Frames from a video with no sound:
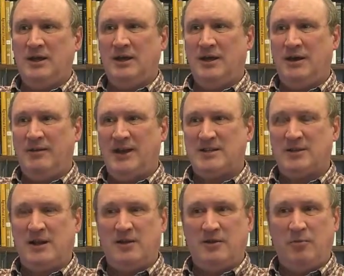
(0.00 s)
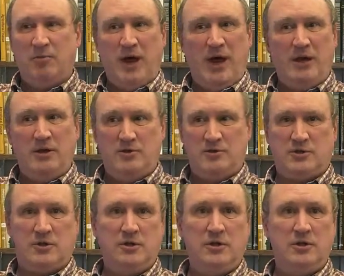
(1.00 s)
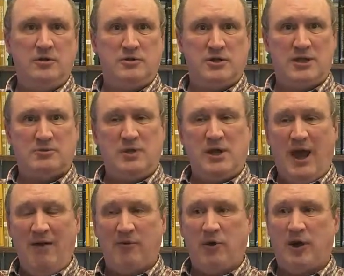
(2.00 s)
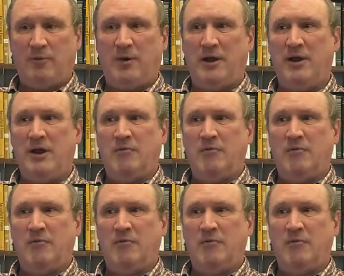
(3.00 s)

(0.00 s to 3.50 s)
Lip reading: That's kind of the bad news. The good news is we have cut about